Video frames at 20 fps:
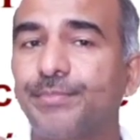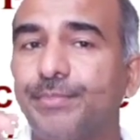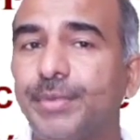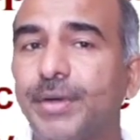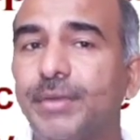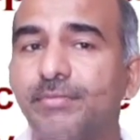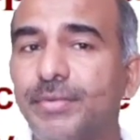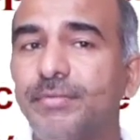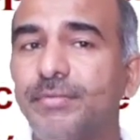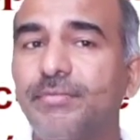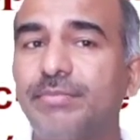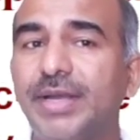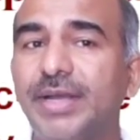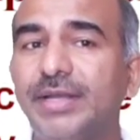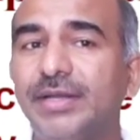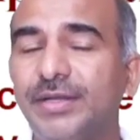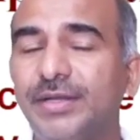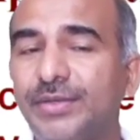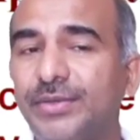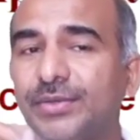pump
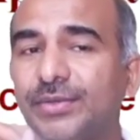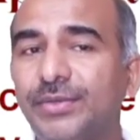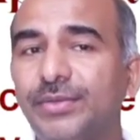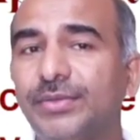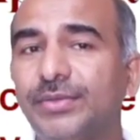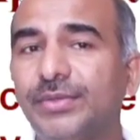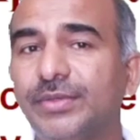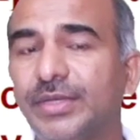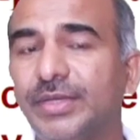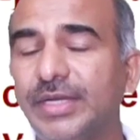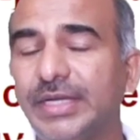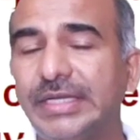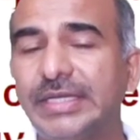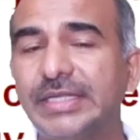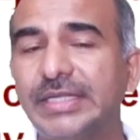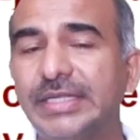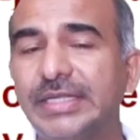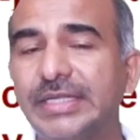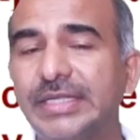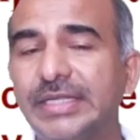bile into
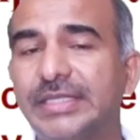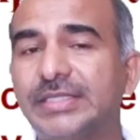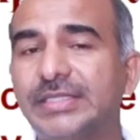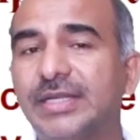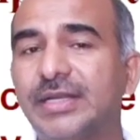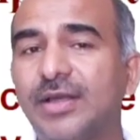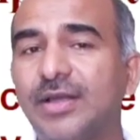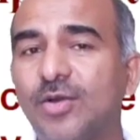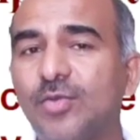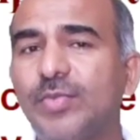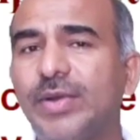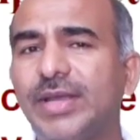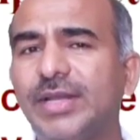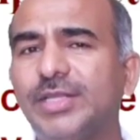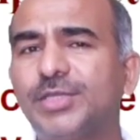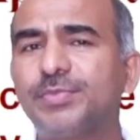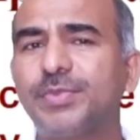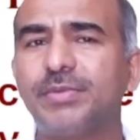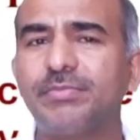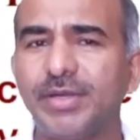intestine. How bile
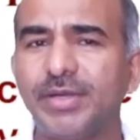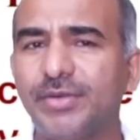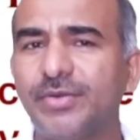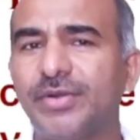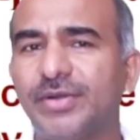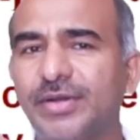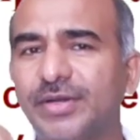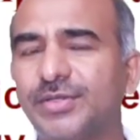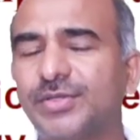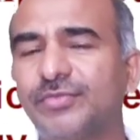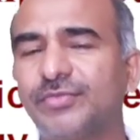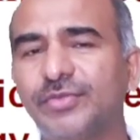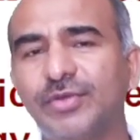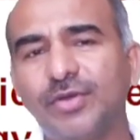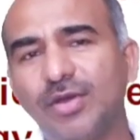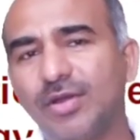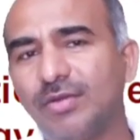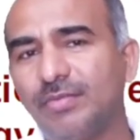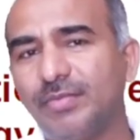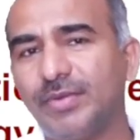is pumped? By contraction
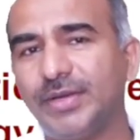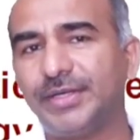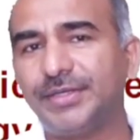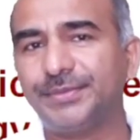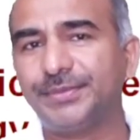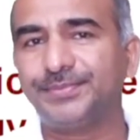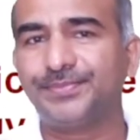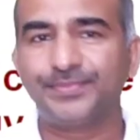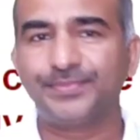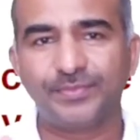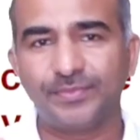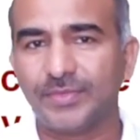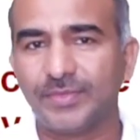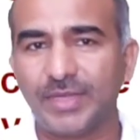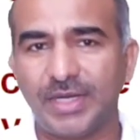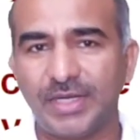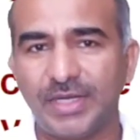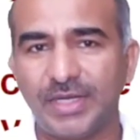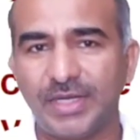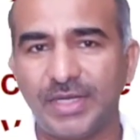of the gallbladder.
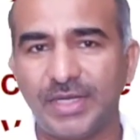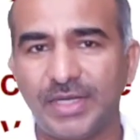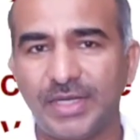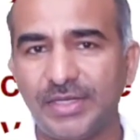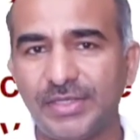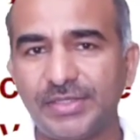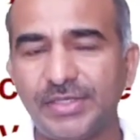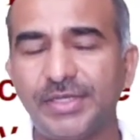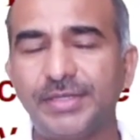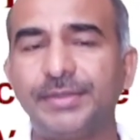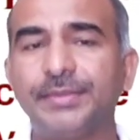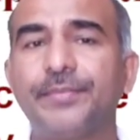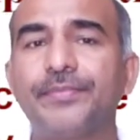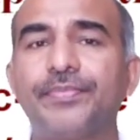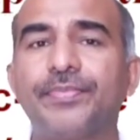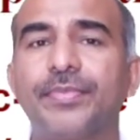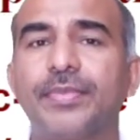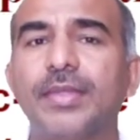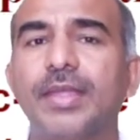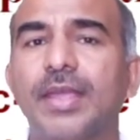Understand?
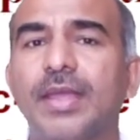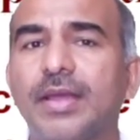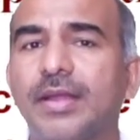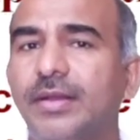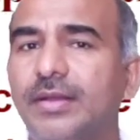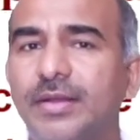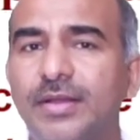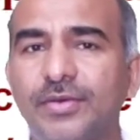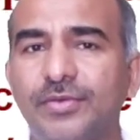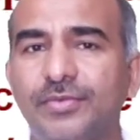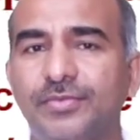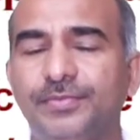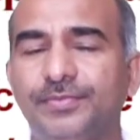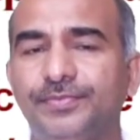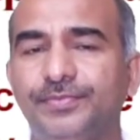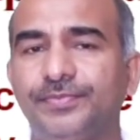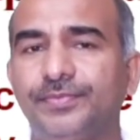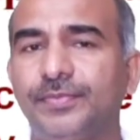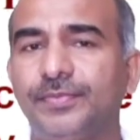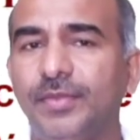Now,